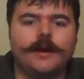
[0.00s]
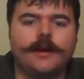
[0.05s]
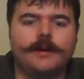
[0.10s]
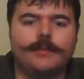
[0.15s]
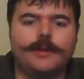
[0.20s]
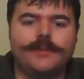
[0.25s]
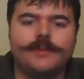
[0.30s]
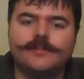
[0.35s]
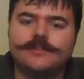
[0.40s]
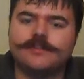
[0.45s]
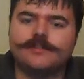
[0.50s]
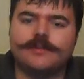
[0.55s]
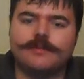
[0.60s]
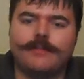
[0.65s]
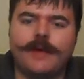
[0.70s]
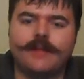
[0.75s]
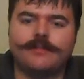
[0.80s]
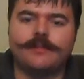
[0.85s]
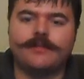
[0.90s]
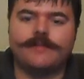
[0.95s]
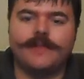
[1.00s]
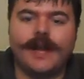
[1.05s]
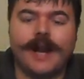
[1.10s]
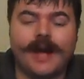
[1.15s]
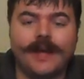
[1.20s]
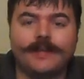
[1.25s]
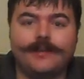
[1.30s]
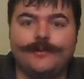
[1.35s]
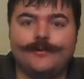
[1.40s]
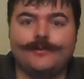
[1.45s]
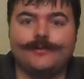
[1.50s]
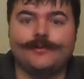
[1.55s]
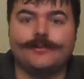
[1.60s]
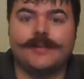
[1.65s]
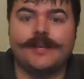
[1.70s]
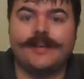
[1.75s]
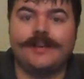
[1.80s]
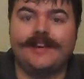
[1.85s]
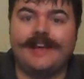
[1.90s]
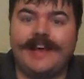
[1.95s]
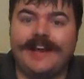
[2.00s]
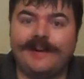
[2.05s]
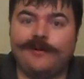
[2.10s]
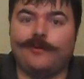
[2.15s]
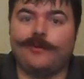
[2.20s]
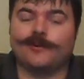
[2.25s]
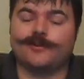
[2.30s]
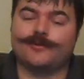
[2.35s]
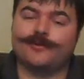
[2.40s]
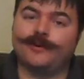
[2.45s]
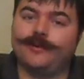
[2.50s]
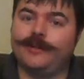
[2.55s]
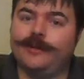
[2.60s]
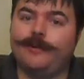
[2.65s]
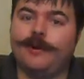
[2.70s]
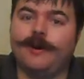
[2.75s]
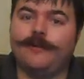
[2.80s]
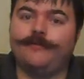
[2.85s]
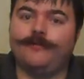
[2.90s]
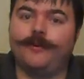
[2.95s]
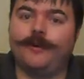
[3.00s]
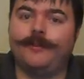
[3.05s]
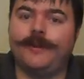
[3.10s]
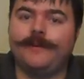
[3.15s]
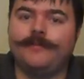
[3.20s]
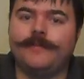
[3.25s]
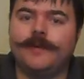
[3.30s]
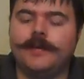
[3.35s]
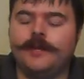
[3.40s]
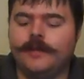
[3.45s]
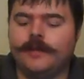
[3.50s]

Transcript: uh, but this is the method that I use, and it works really well for me.